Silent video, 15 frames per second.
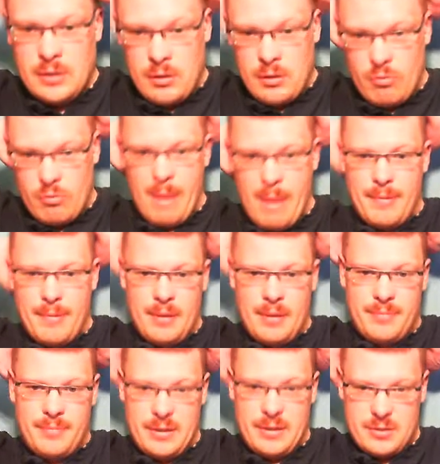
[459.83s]
wrap up
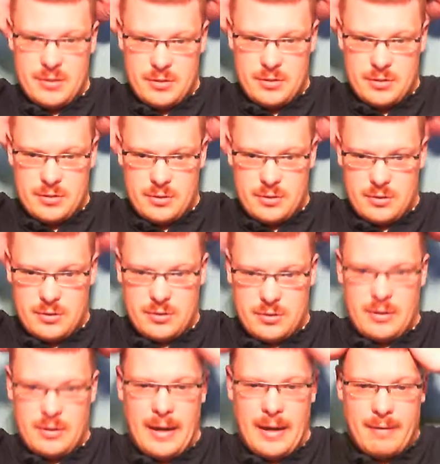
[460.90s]
this Hot